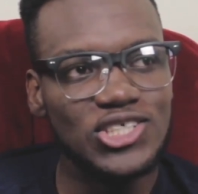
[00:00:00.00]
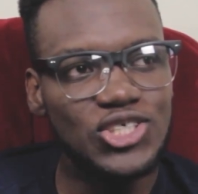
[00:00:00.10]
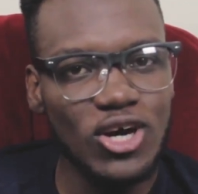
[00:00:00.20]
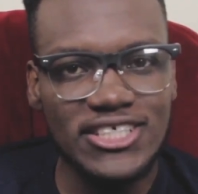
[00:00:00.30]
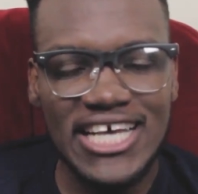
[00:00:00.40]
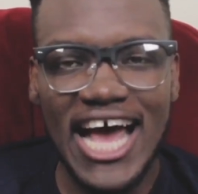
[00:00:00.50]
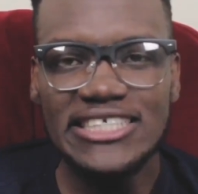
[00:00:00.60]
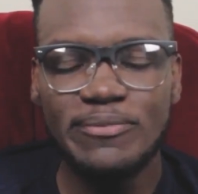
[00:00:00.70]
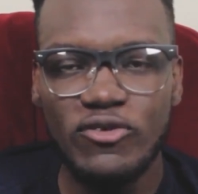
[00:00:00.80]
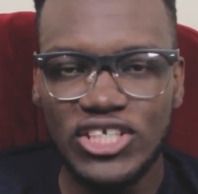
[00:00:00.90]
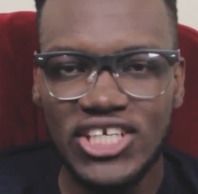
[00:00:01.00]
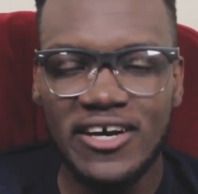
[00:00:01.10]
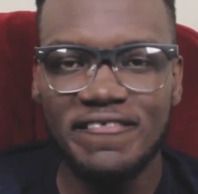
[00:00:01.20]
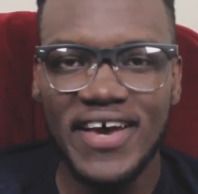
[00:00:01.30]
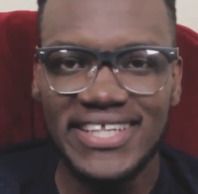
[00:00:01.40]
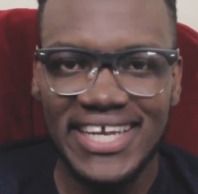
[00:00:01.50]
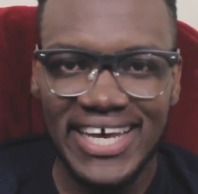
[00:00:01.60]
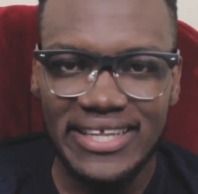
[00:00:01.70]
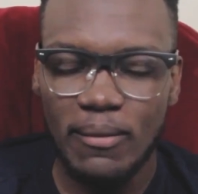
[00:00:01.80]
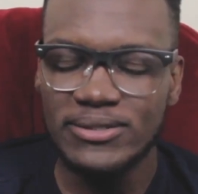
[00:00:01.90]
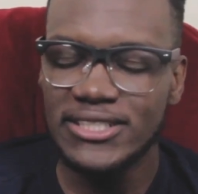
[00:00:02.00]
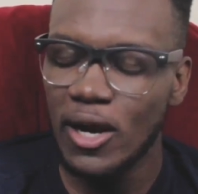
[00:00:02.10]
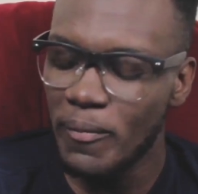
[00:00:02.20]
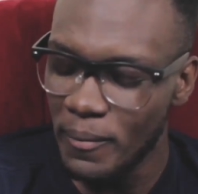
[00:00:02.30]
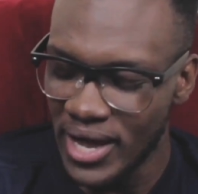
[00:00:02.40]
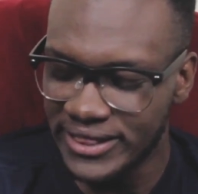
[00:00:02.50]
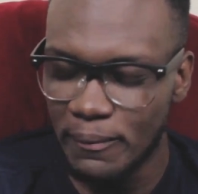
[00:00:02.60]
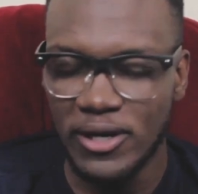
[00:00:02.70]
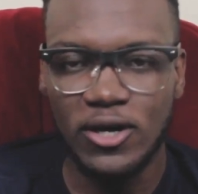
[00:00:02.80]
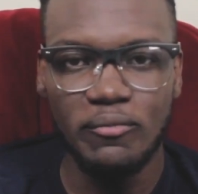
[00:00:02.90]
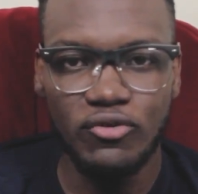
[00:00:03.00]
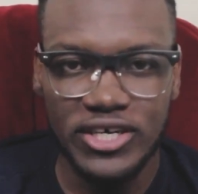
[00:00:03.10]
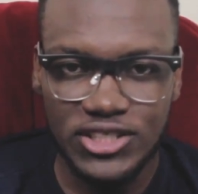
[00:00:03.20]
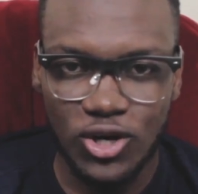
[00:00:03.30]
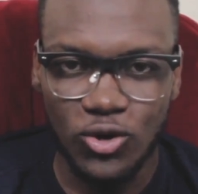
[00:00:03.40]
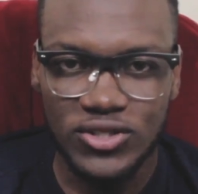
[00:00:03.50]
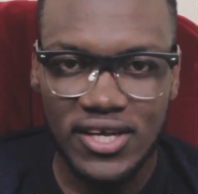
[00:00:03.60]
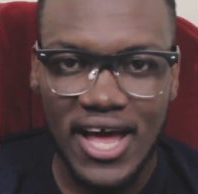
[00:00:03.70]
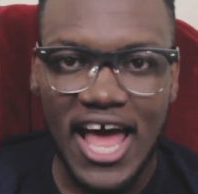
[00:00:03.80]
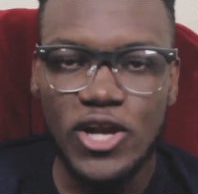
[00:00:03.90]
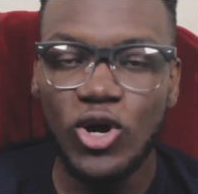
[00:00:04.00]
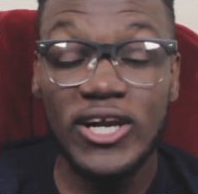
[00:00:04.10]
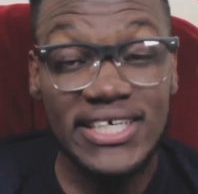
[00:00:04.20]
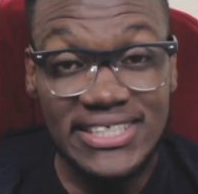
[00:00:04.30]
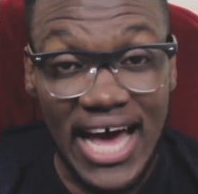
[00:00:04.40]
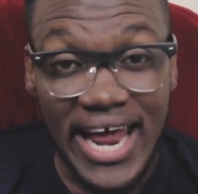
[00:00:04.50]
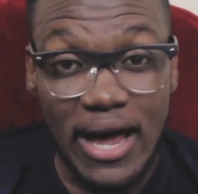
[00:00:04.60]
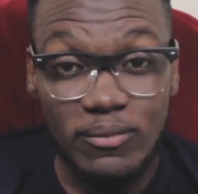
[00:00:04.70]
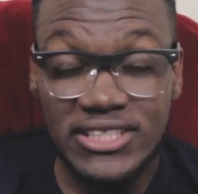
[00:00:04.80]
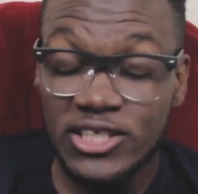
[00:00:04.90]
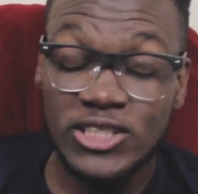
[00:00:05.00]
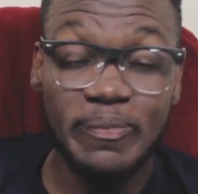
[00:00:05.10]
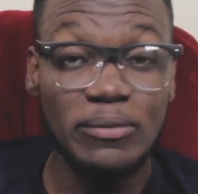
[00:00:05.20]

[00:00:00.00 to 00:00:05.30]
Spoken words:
Just as me reach like a ventilator, I stand up and I take my little breeze out. Now Lisa Hanna that must just